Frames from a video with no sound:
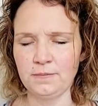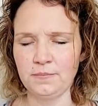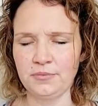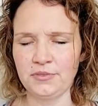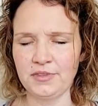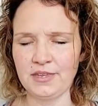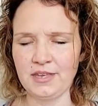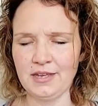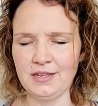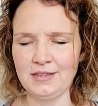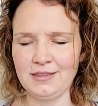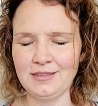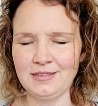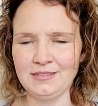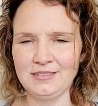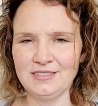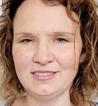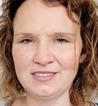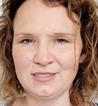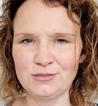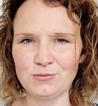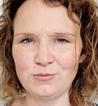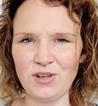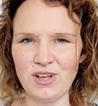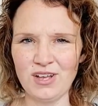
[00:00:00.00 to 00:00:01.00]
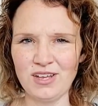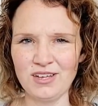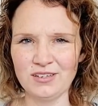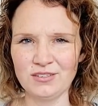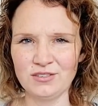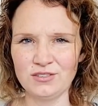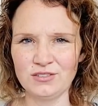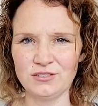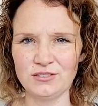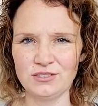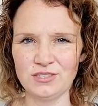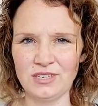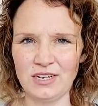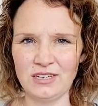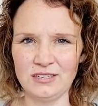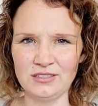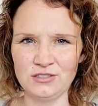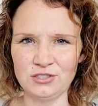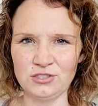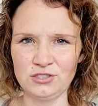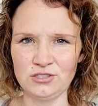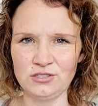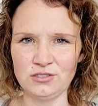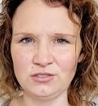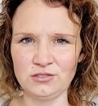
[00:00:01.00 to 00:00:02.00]
and then smiles as
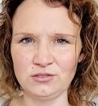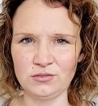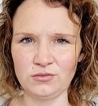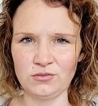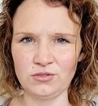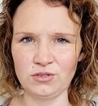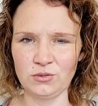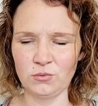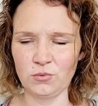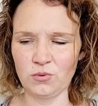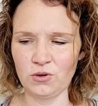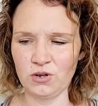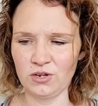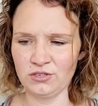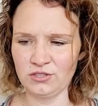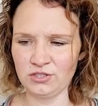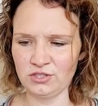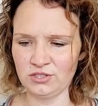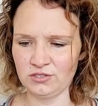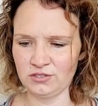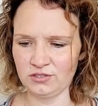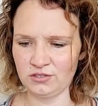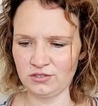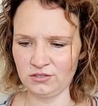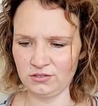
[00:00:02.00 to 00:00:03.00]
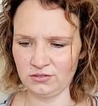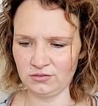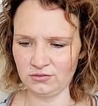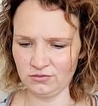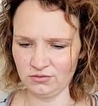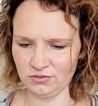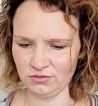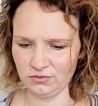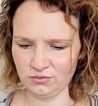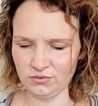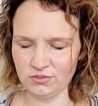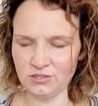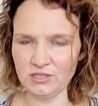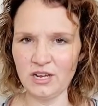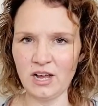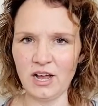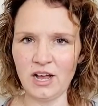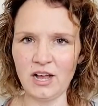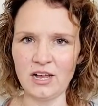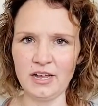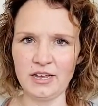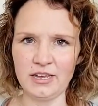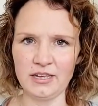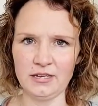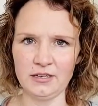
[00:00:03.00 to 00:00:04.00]
she slowly watches you you
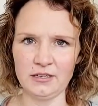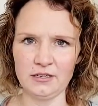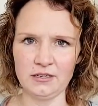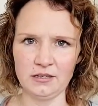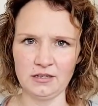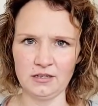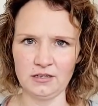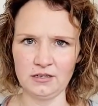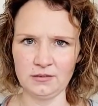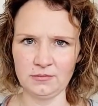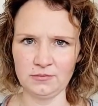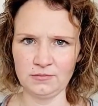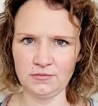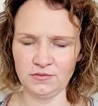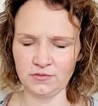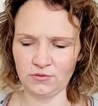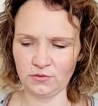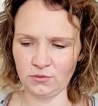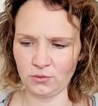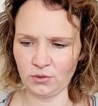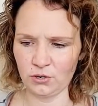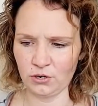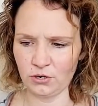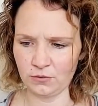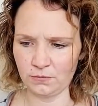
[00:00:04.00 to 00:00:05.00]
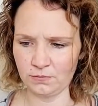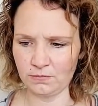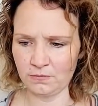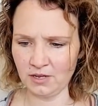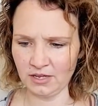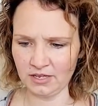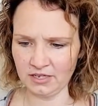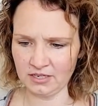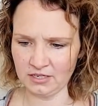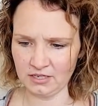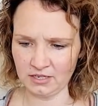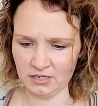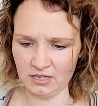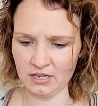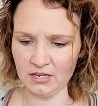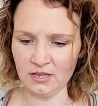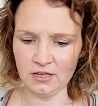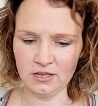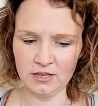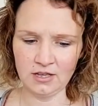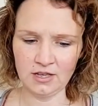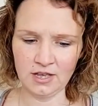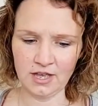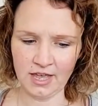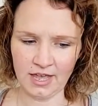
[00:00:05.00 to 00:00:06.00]
die um, through her mighty
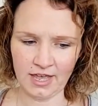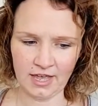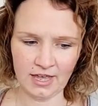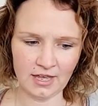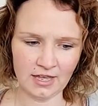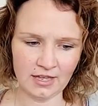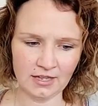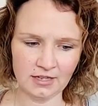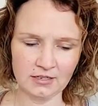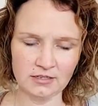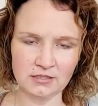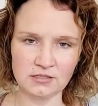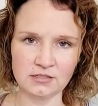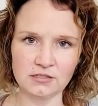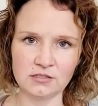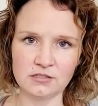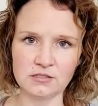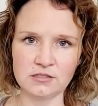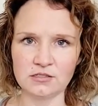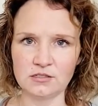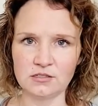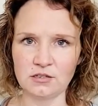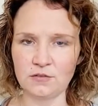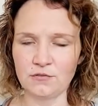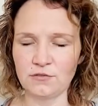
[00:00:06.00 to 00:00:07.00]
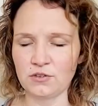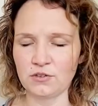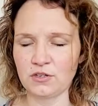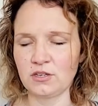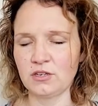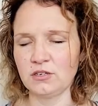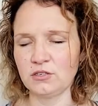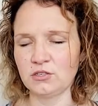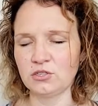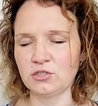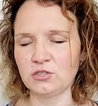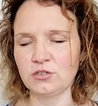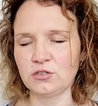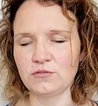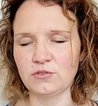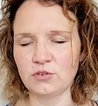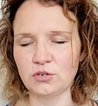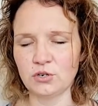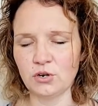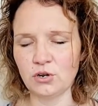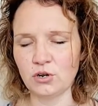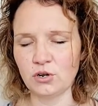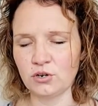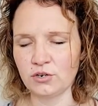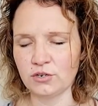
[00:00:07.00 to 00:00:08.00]
hand and suffocation of your
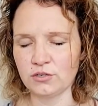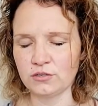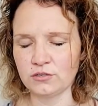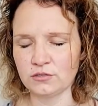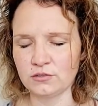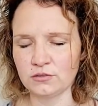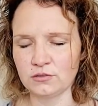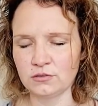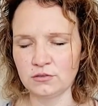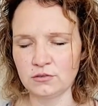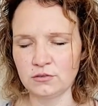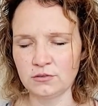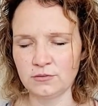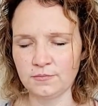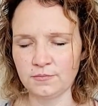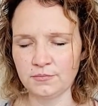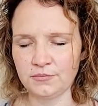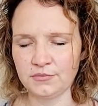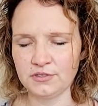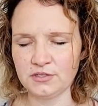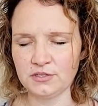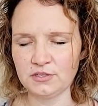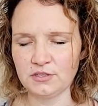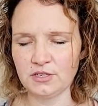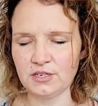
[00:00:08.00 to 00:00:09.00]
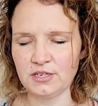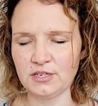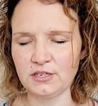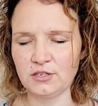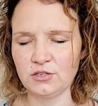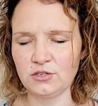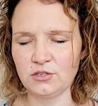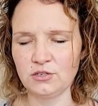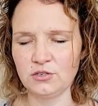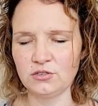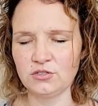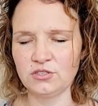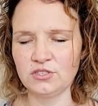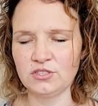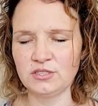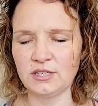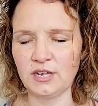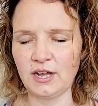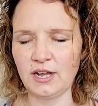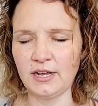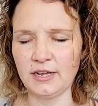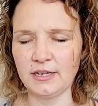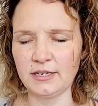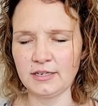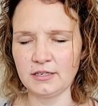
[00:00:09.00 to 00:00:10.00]
heart it's like you're
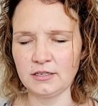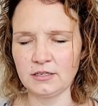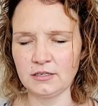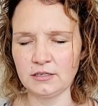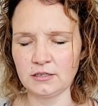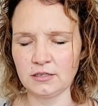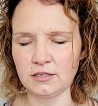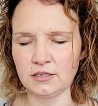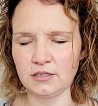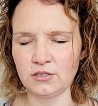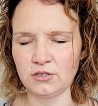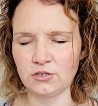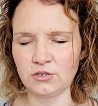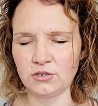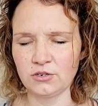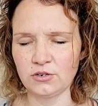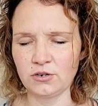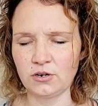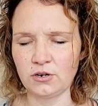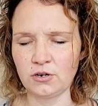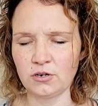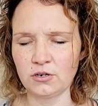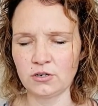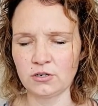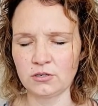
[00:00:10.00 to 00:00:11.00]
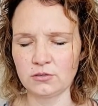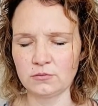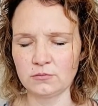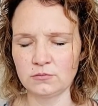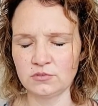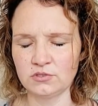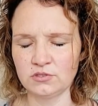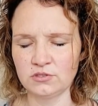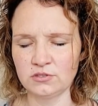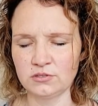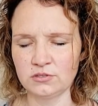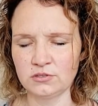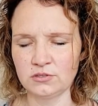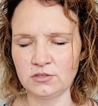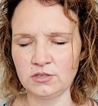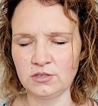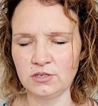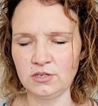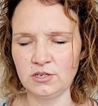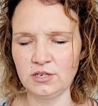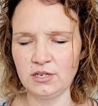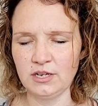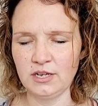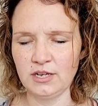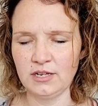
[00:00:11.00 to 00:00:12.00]
dying in her arms
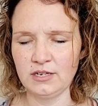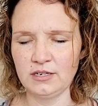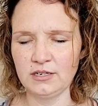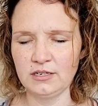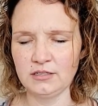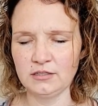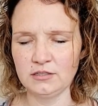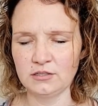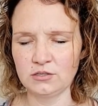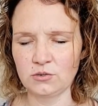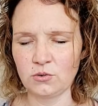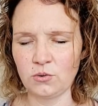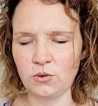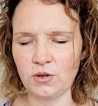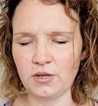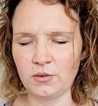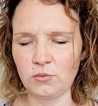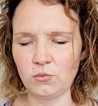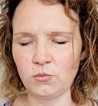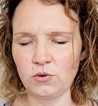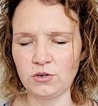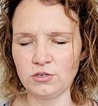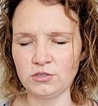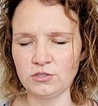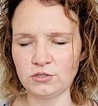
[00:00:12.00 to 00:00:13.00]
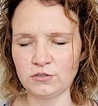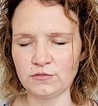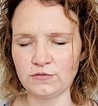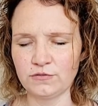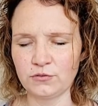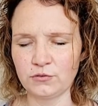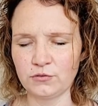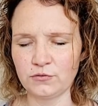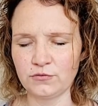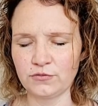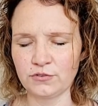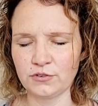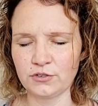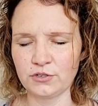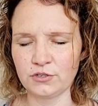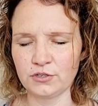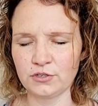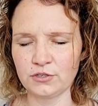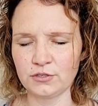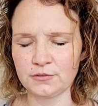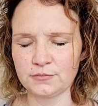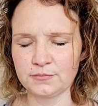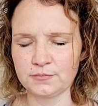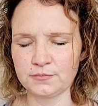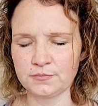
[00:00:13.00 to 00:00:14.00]
and it's quite wonderful for her